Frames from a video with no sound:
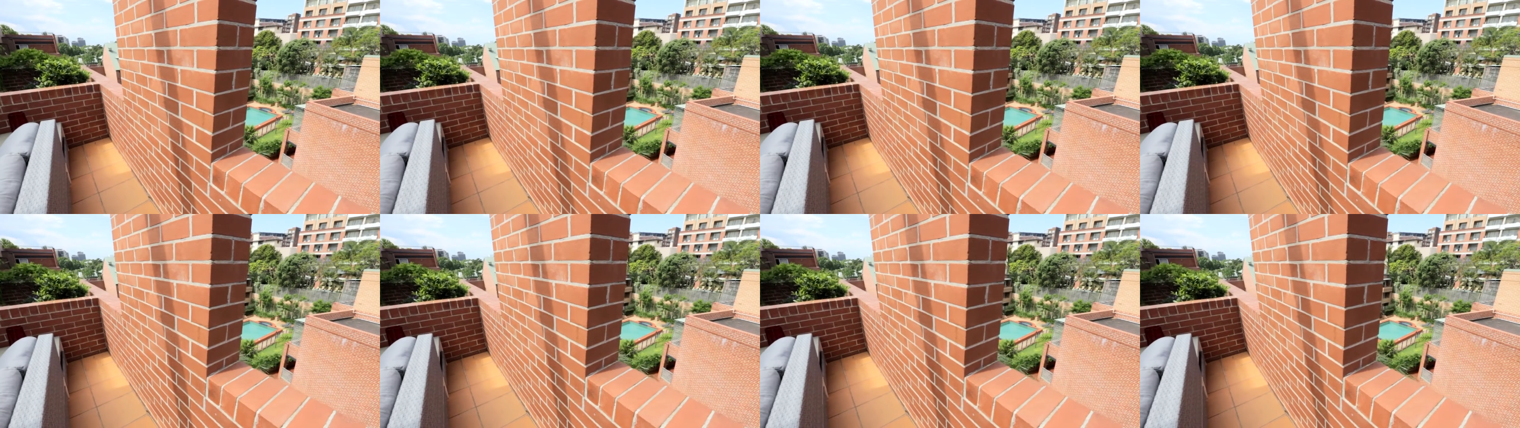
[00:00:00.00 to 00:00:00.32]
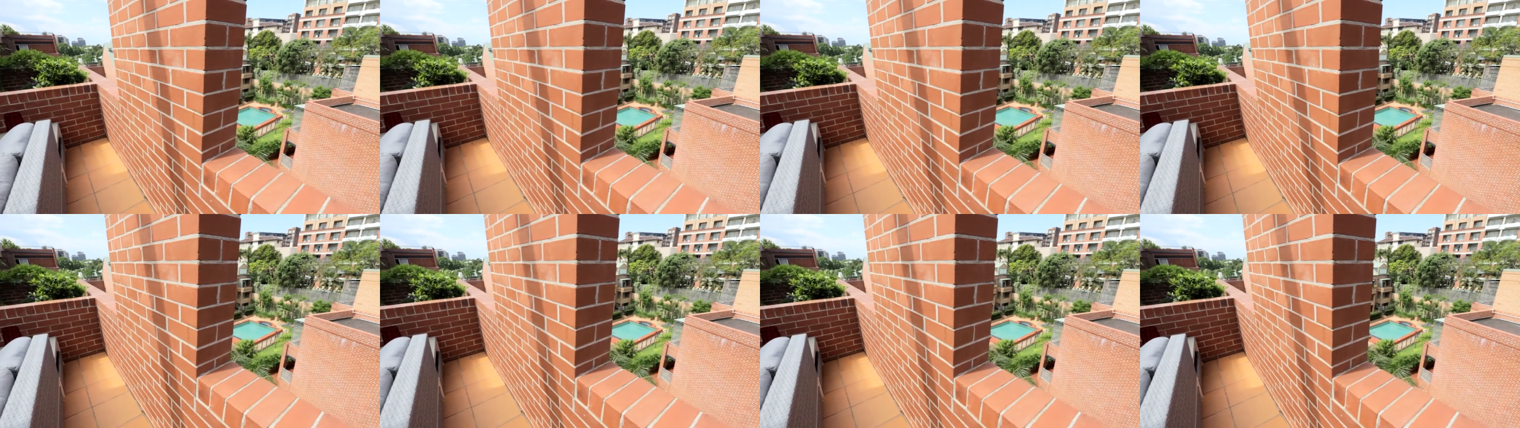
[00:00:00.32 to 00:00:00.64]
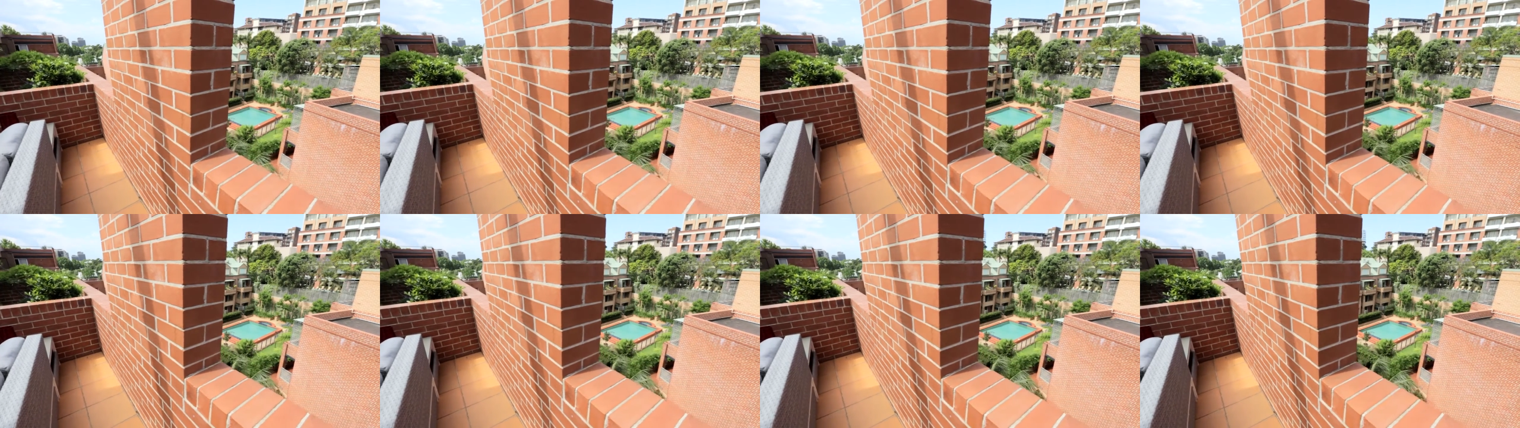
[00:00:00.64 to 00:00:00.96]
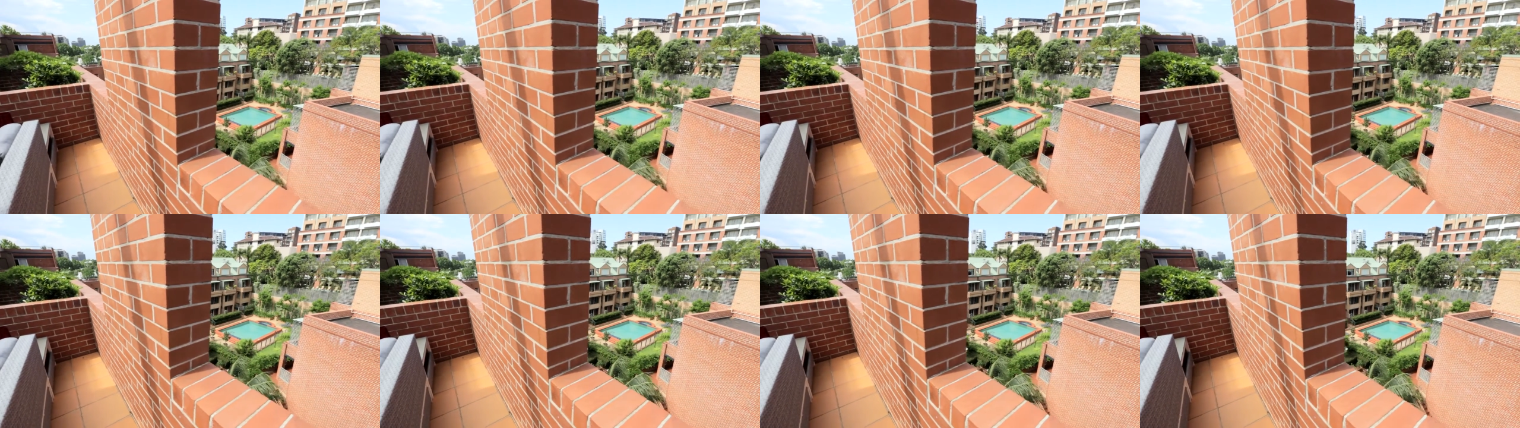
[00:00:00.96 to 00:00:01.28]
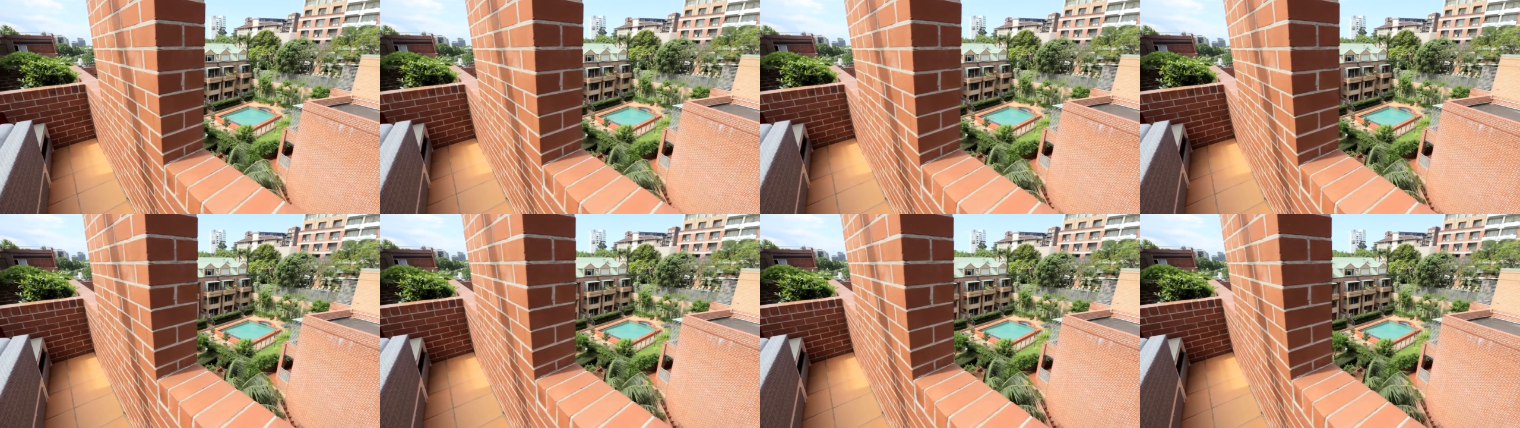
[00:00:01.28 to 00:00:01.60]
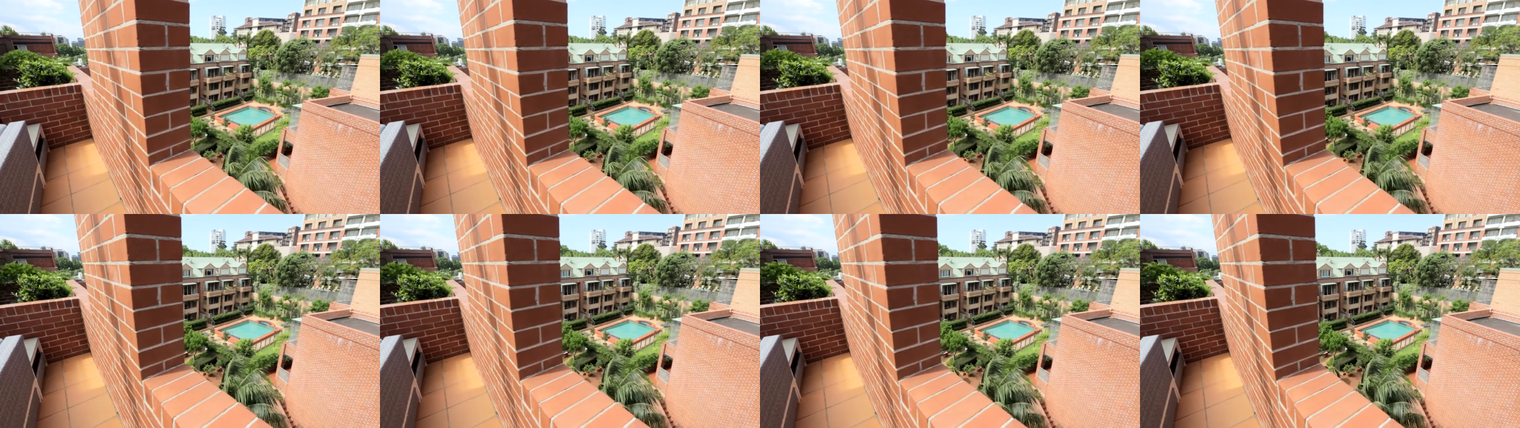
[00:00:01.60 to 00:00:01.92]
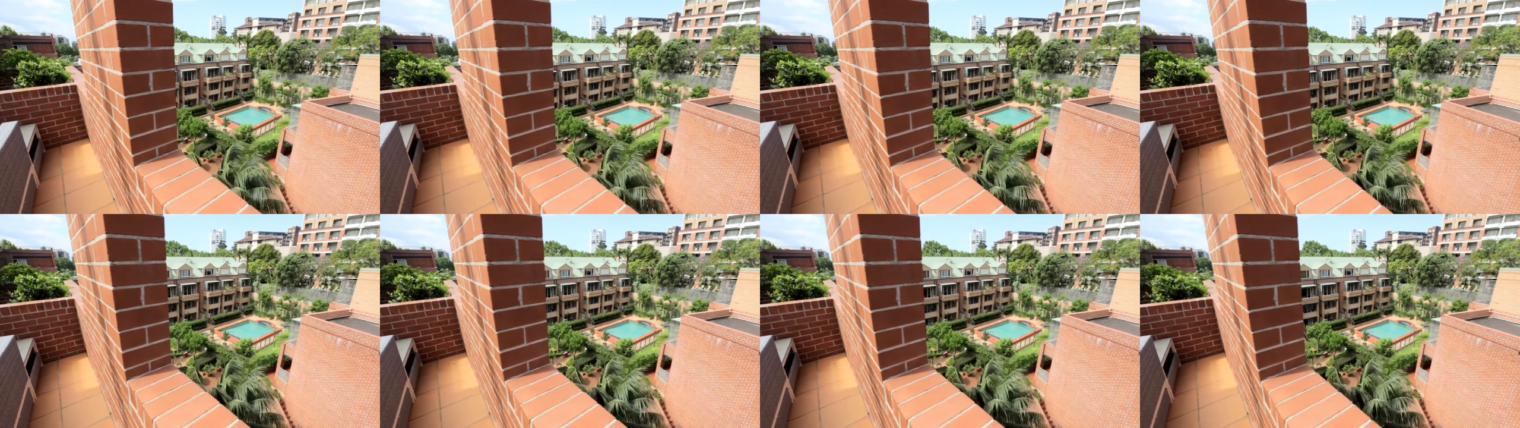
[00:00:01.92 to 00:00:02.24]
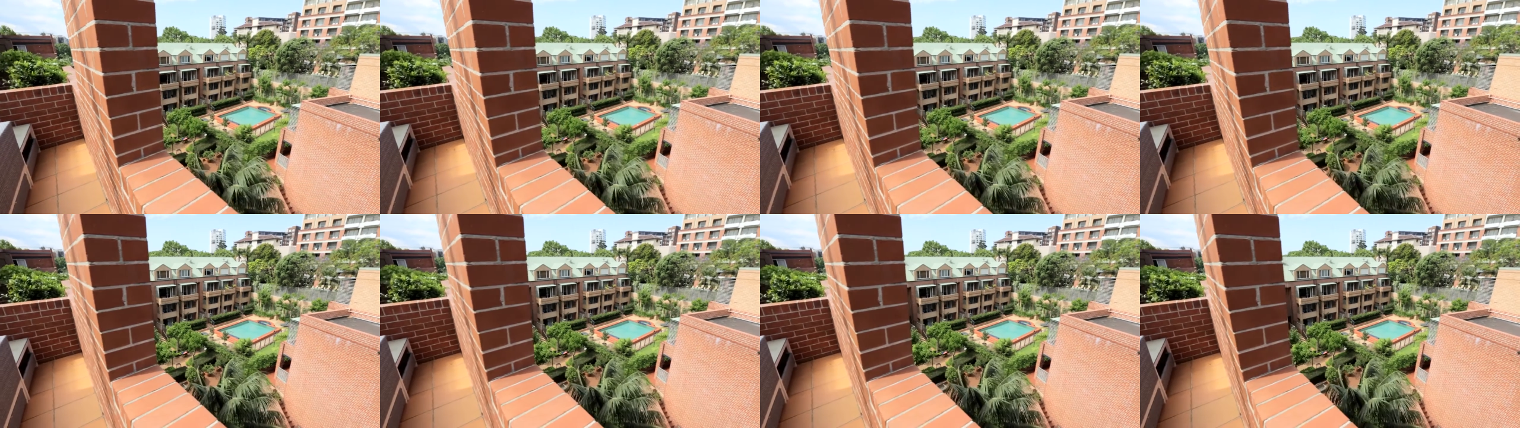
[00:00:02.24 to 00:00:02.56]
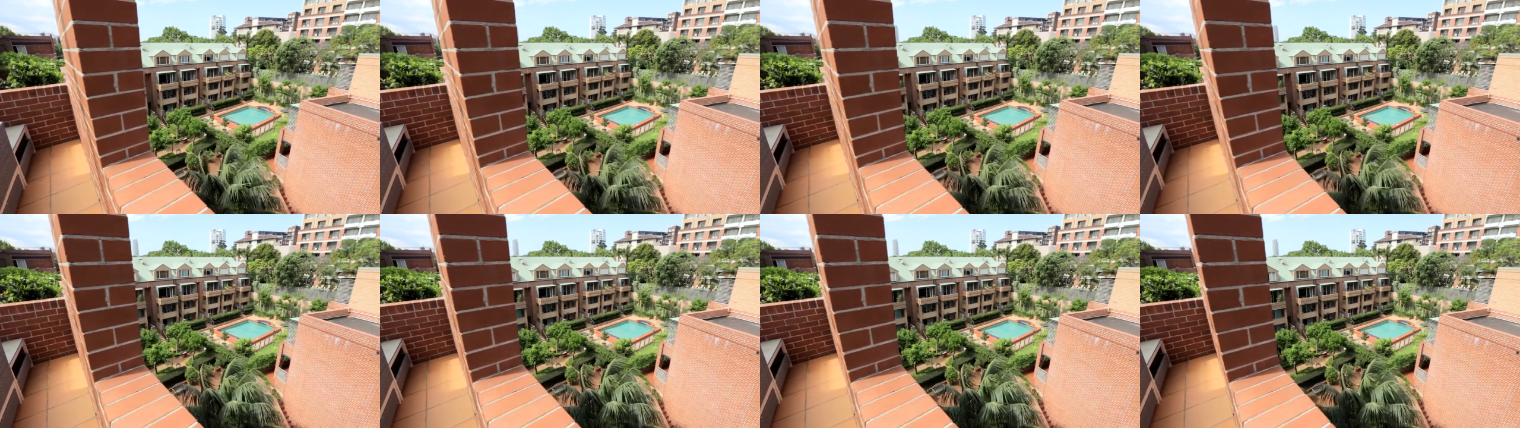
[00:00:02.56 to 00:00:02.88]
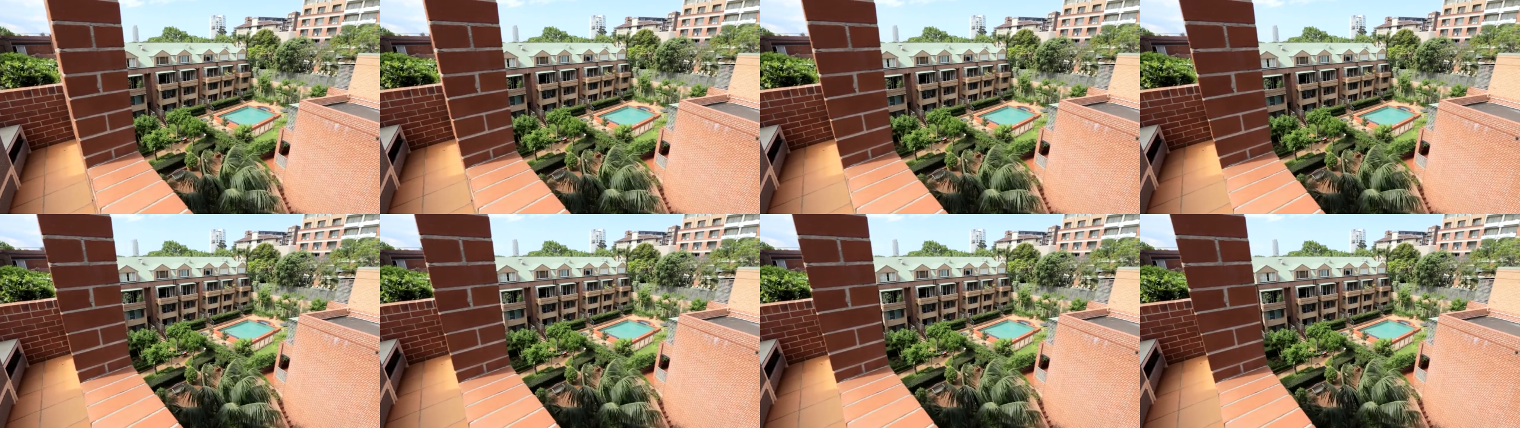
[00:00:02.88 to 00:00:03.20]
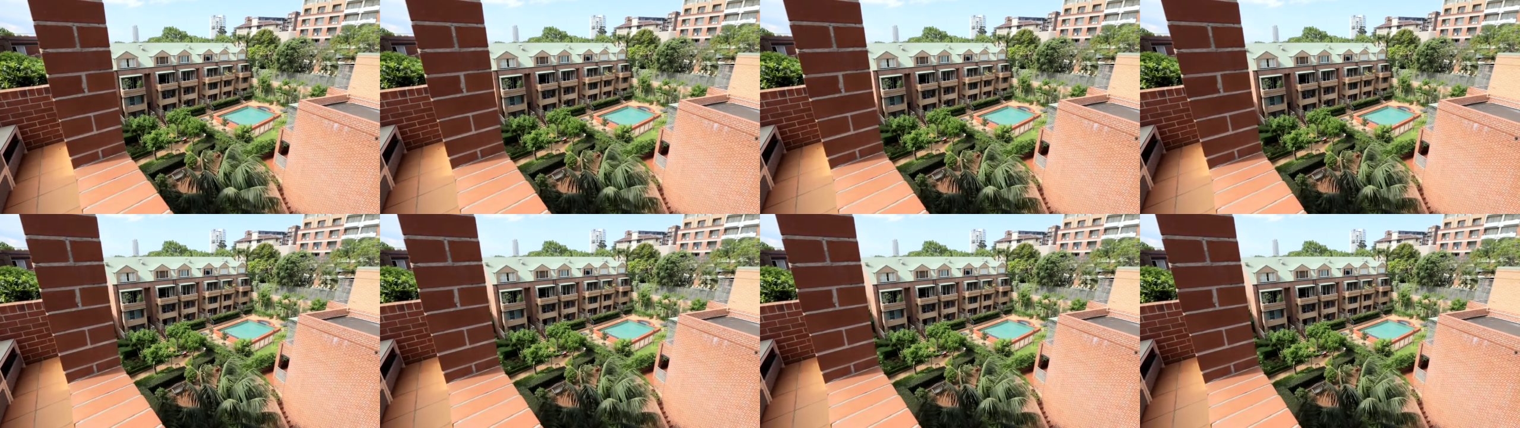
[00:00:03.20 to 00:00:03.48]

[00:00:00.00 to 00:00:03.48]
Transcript: (no speaker visible)